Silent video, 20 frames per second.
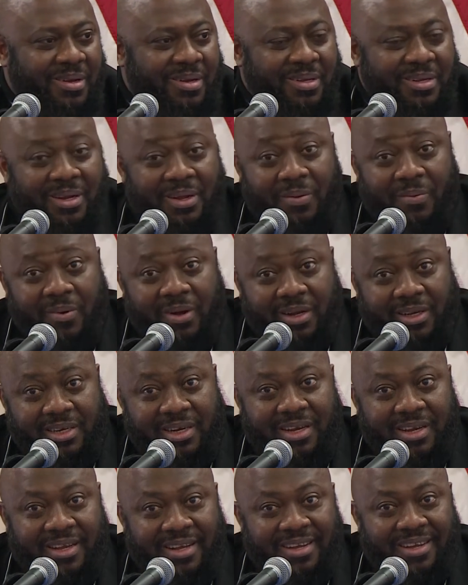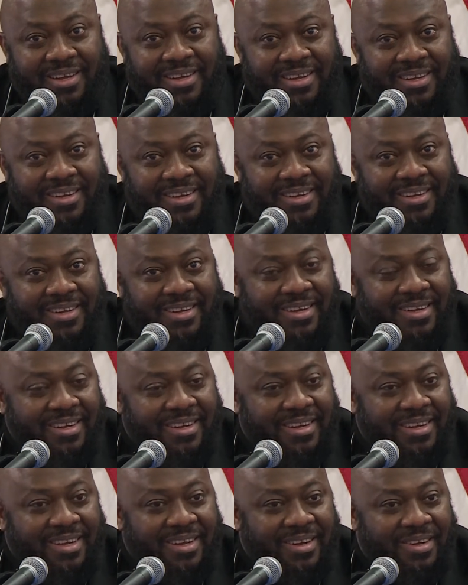then what?
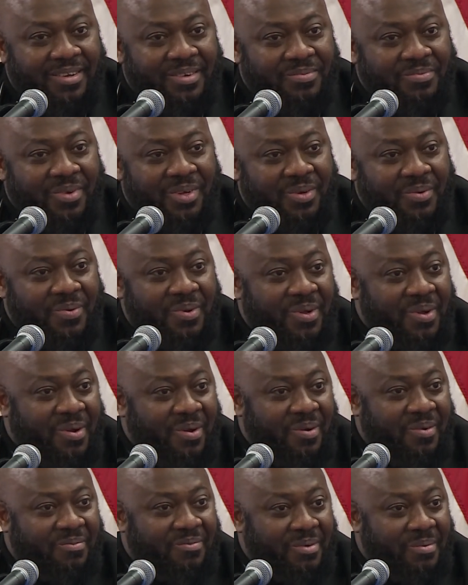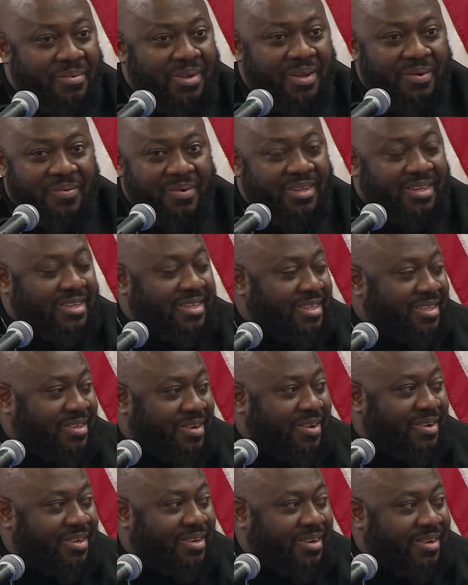Where do we go from here when this is
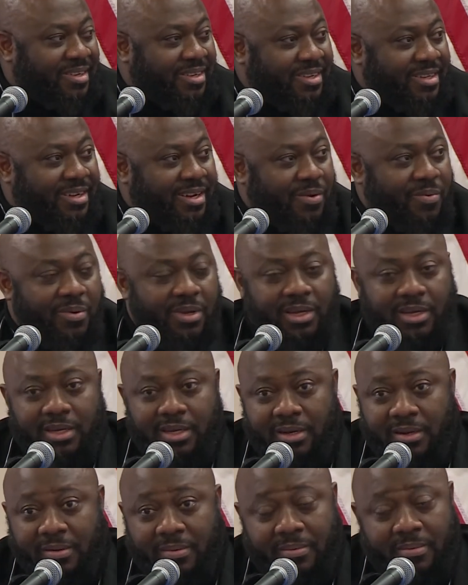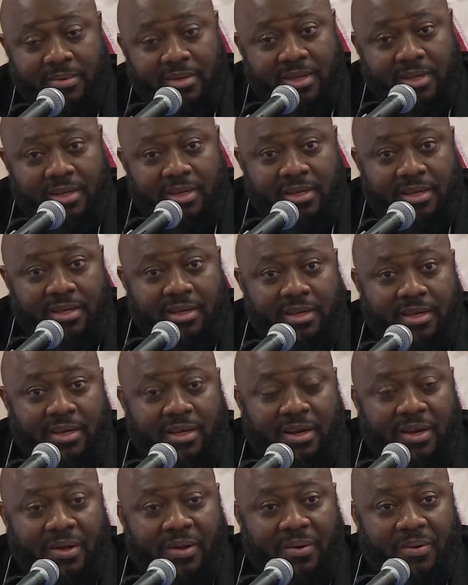all done? Are we gonna,
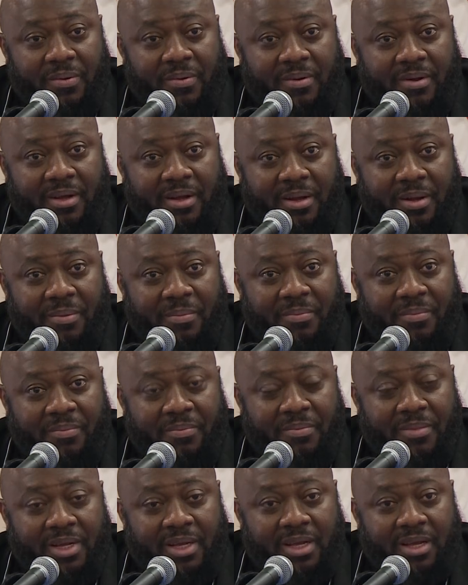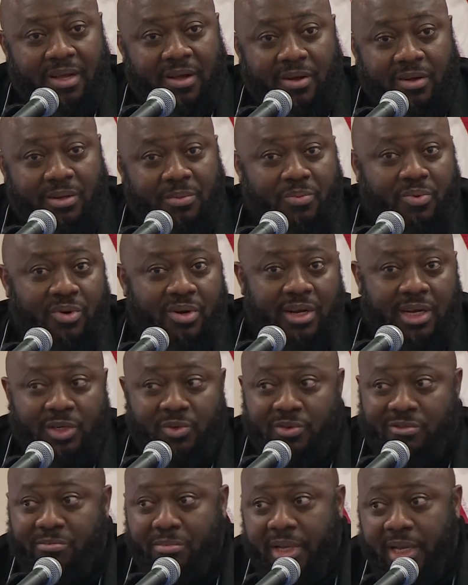all the progress
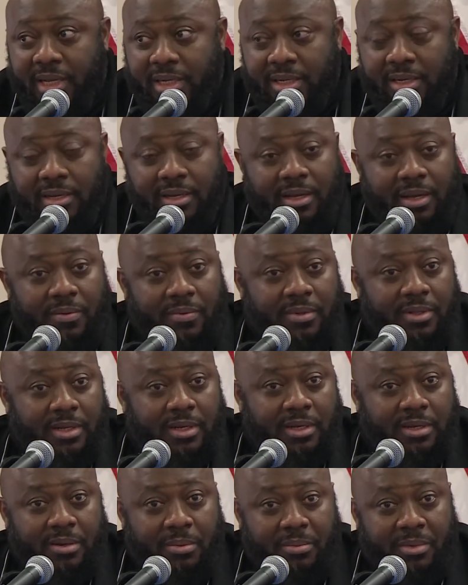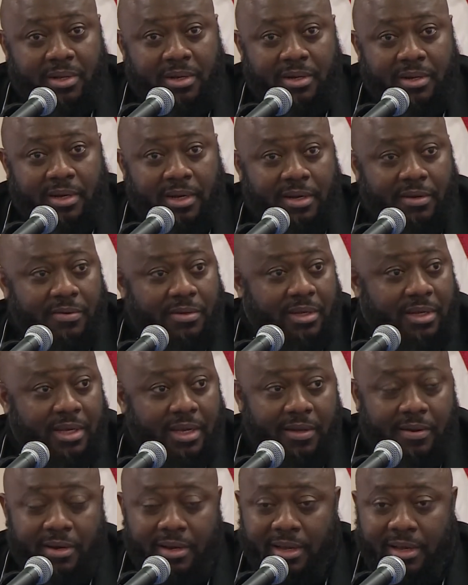we've made within the community? I know the
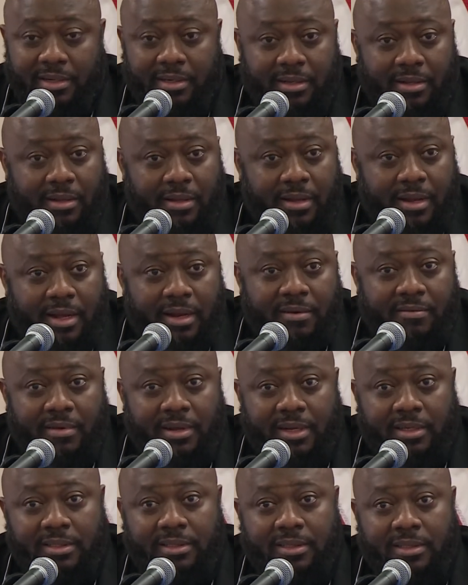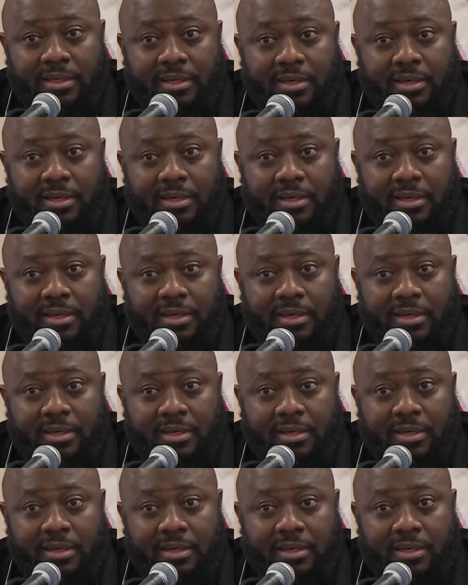county has a lot of